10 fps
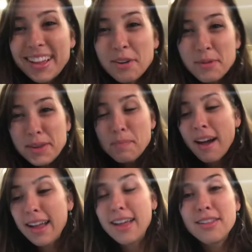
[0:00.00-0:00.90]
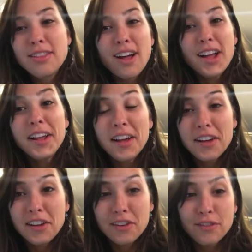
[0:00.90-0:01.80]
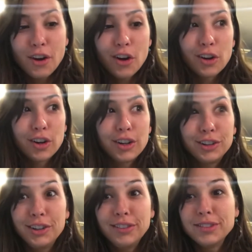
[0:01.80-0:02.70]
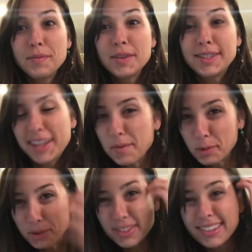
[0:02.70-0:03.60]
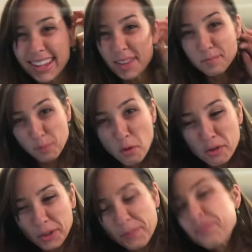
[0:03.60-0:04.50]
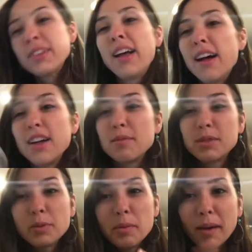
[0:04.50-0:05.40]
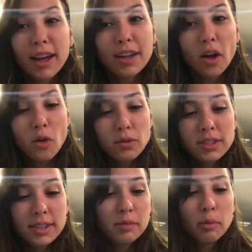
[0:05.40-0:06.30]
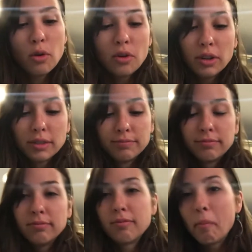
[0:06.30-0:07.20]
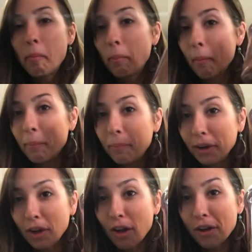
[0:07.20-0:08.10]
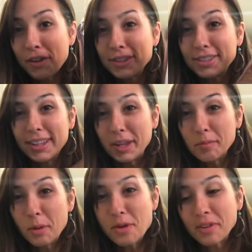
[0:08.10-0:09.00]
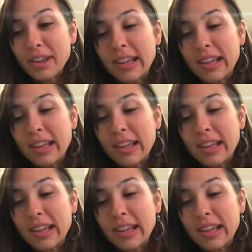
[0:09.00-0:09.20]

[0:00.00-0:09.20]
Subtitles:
We buy a lot of our staples in bulk. So we buy oats in bulk, pecans in bulk,